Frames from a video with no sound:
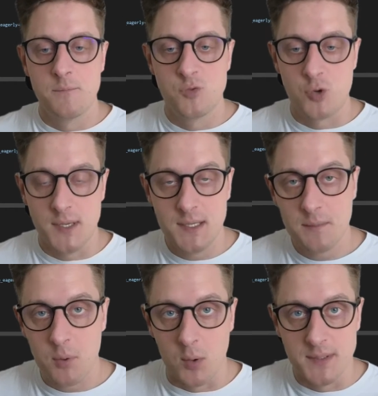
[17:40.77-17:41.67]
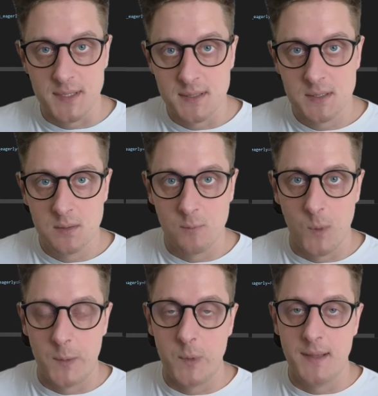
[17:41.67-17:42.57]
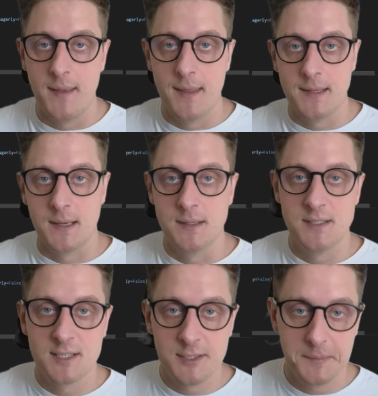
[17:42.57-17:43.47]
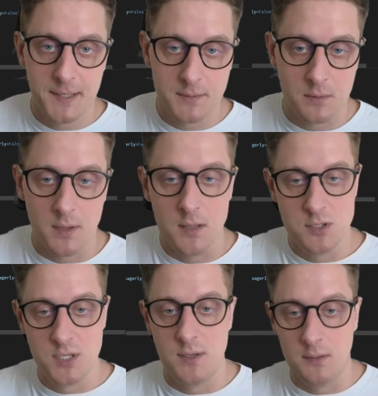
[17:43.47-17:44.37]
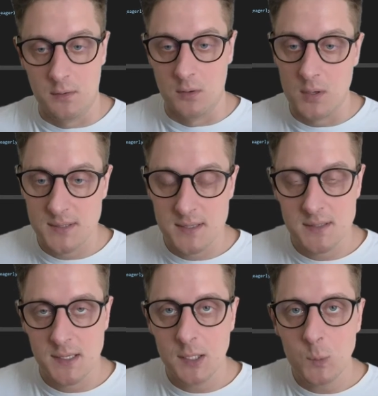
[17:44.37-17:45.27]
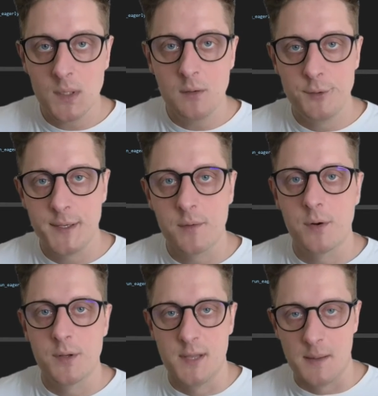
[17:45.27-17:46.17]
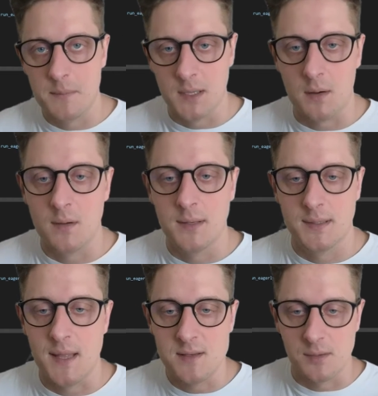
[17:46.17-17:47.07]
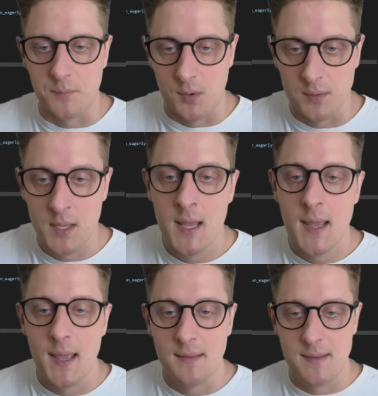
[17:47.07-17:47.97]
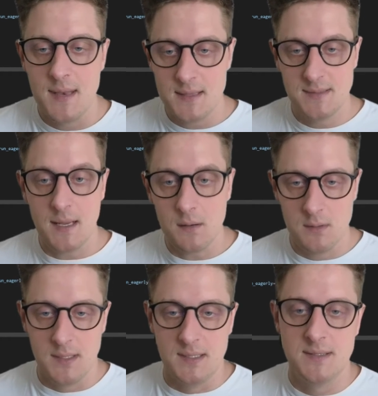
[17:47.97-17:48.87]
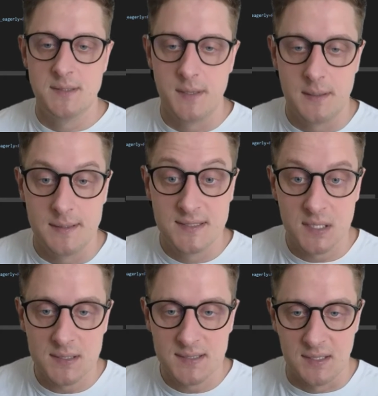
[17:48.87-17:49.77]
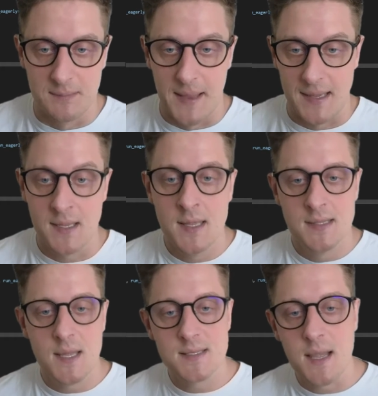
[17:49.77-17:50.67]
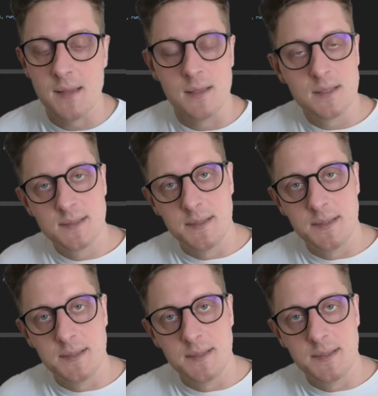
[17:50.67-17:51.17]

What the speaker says: training process where we hit a discriminator and generator losses, and we'll record them on the TensorFlow. And the next second is the results callback. That's kind of